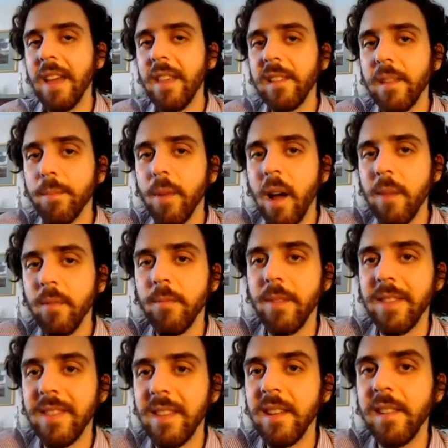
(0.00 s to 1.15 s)
And that's the problem
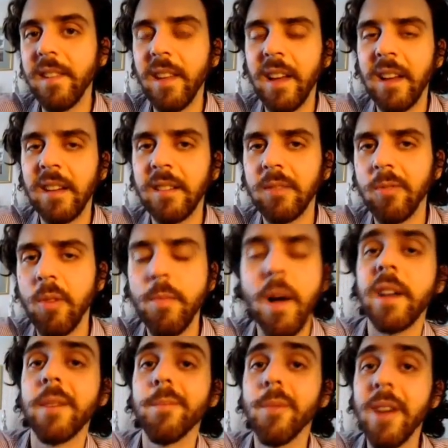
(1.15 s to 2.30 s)
with these uh,
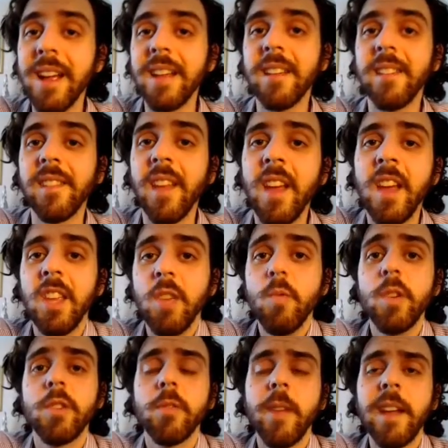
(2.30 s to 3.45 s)
robotic brains. You
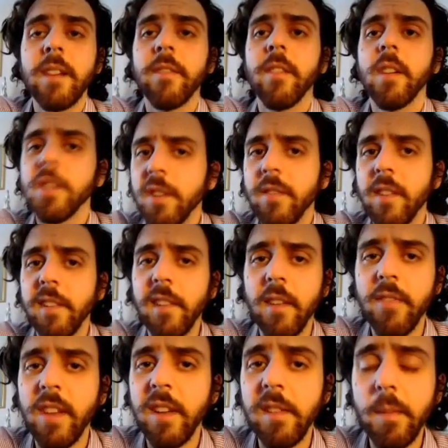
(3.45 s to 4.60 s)
would create a version of
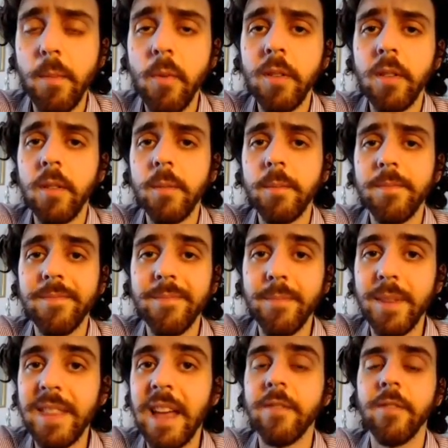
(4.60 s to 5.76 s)
yourself that is immortal,
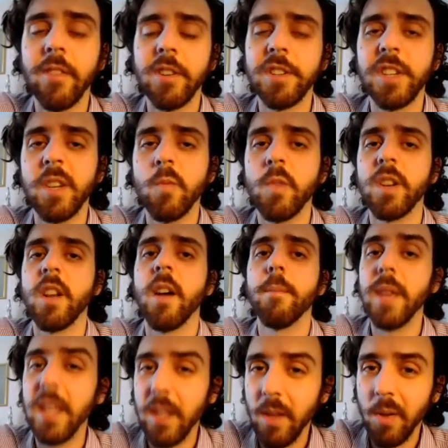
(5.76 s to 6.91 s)
but that version would
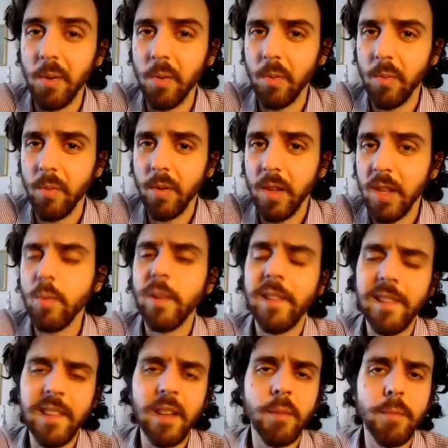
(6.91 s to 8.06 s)
not be you. You would
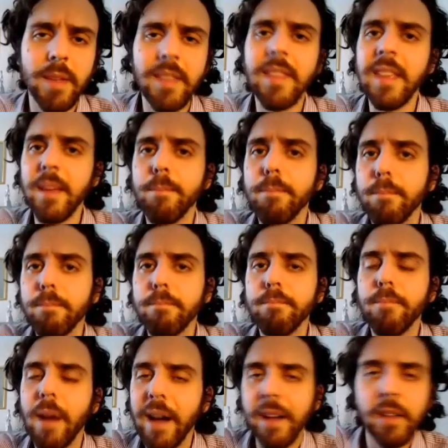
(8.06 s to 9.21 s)
still be the
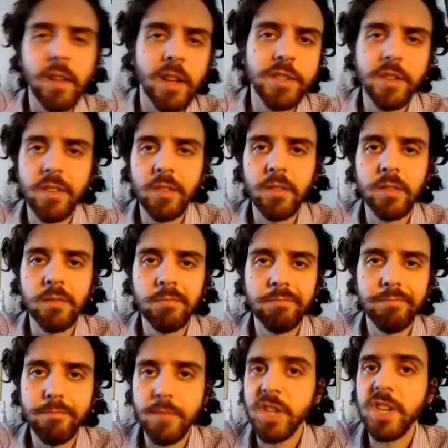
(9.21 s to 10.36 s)
biological
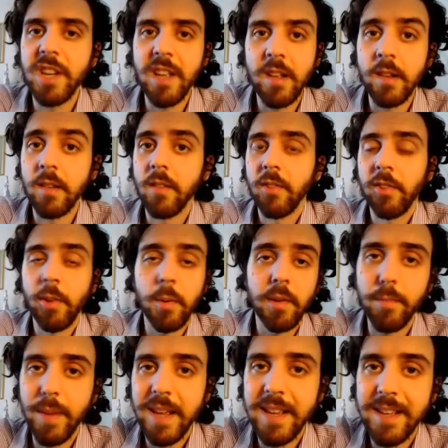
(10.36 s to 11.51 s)
machine, so to
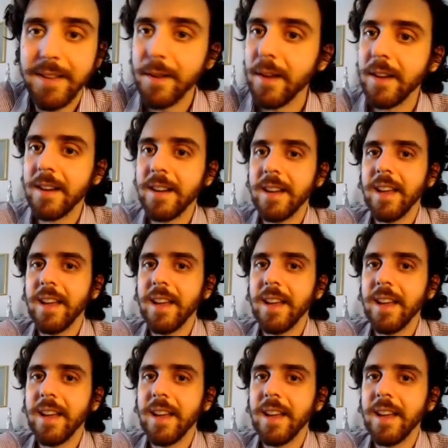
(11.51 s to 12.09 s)
speak.